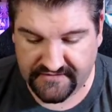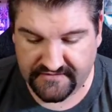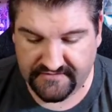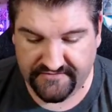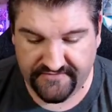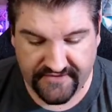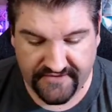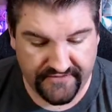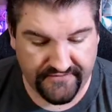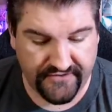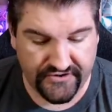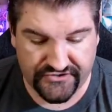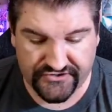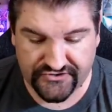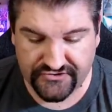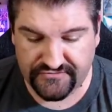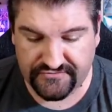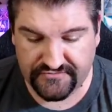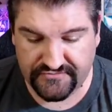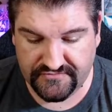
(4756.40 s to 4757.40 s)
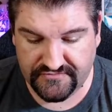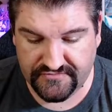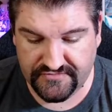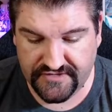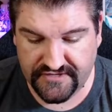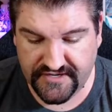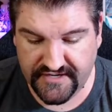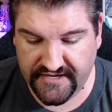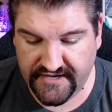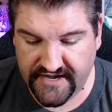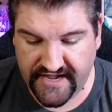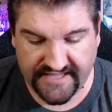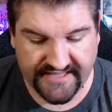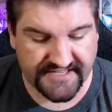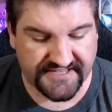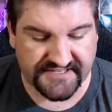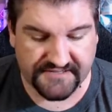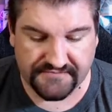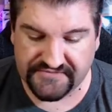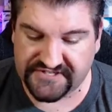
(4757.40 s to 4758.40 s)
Very, very true. And
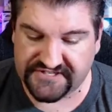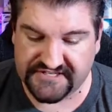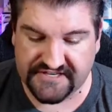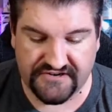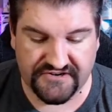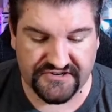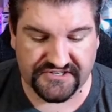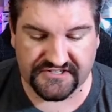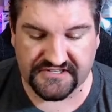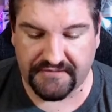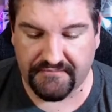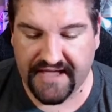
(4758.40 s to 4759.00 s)
then some seriously